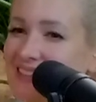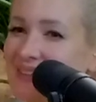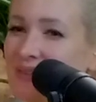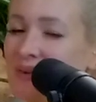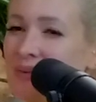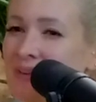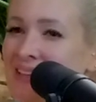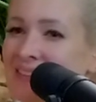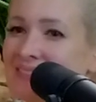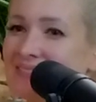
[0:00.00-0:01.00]
I don't know,
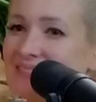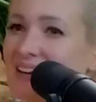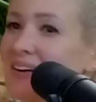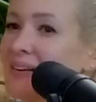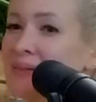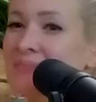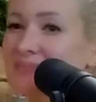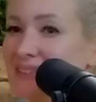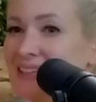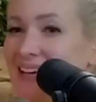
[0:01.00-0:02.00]
man. Um,
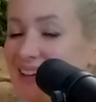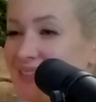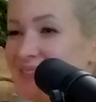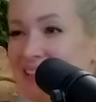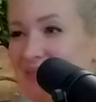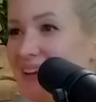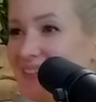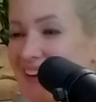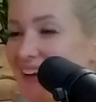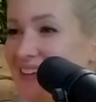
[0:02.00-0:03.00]
I don't like my
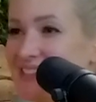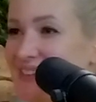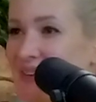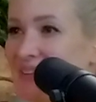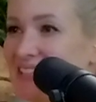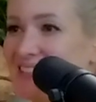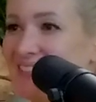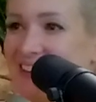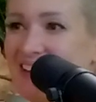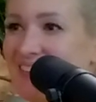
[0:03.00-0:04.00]
legs very much. I
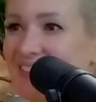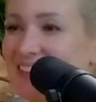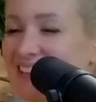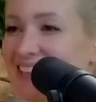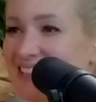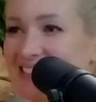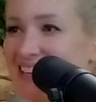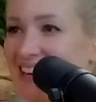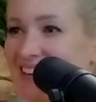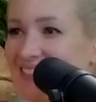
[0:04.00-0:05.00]
don't think really? I have good legs.
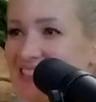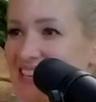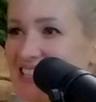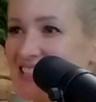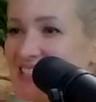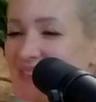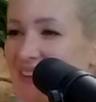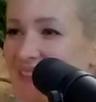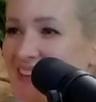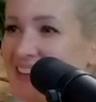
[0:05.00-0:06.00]
Yeah, I would I change things
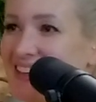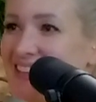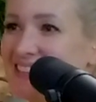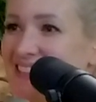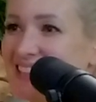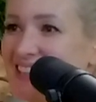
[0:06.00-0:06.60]
about my legs.